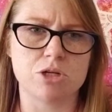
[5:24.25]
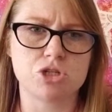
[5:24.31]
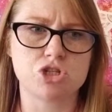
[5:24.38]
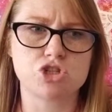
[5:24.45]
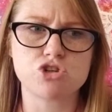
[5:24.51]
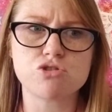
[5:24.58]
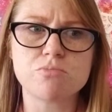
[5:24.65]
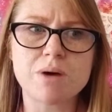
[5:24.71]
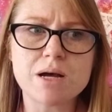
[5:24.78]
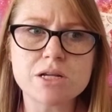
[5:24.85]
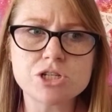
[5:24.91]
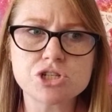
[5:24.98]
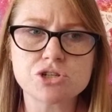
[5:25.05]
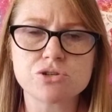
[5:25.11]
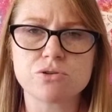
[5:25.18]
too
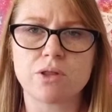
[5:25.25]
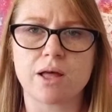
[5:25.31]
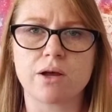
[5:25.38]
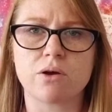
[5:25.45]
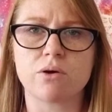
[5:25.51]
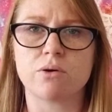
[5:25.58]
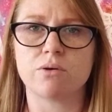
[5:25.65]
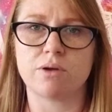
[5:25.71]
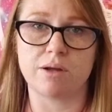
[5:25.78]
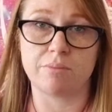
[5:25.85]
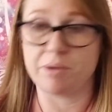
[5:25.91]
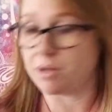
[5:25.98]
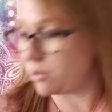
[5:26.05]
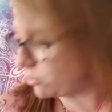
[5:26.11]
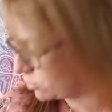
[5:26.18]
much. You let go. I
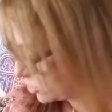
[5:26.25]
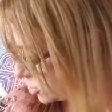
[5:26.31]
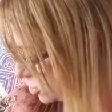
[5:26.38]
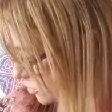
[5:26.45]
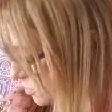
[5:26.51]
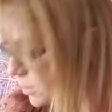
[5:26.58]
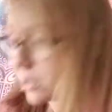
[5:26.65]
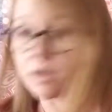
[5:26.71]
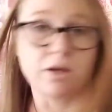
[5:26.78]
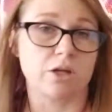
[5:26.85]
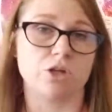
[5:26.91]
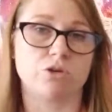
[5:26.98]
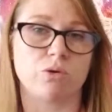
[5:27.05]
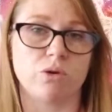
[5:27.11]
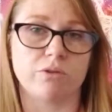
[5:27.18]
mean, you should be in
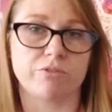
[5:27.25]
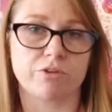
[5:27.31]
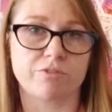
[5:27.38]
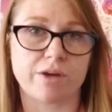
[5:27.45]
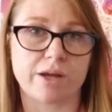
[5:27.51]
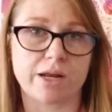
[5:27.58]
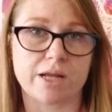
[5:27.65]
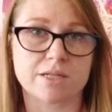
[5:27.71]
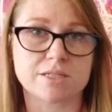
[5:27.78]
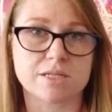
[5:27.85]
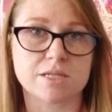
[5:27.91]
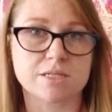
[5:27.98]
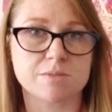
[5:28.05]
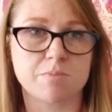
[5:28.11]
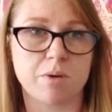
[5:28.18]
control of your
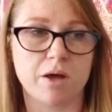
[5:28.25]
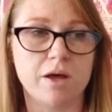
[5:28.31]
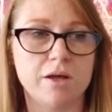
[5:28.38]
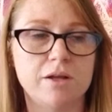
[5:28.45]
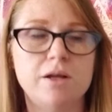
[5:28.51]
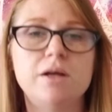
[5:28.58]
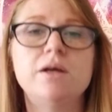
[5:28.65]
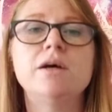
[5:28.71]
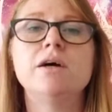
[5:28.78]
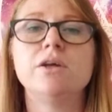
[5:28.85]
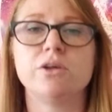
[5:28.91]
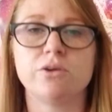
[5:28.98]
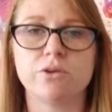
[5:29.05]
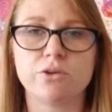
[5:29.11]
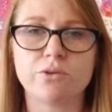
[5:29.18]
finances, but
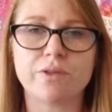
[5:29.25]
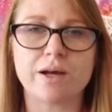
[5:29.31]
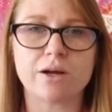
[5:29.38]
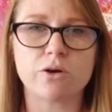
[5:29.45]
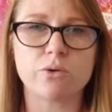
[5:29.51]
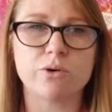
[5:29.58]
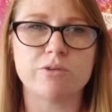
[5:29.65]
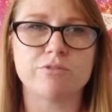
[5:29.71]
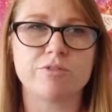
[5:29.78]
you let go